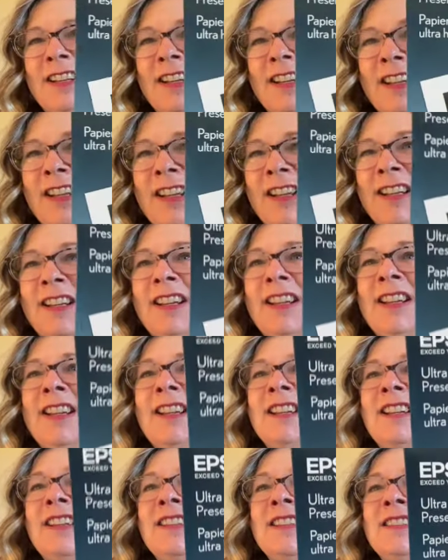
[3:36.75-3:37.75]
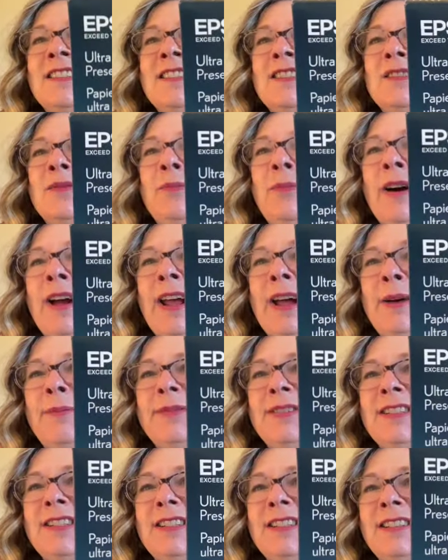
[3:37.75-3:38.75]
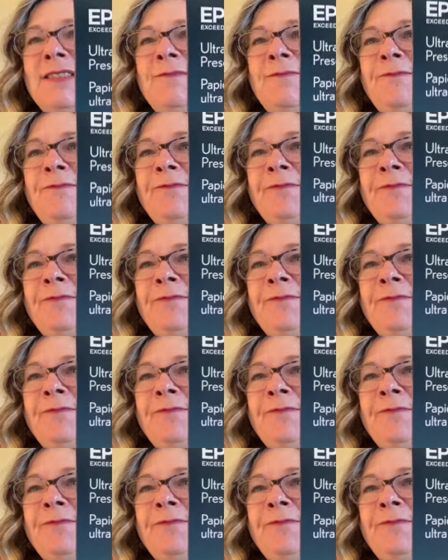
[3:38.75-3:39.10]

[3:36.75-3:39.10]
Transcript: It is by Epson.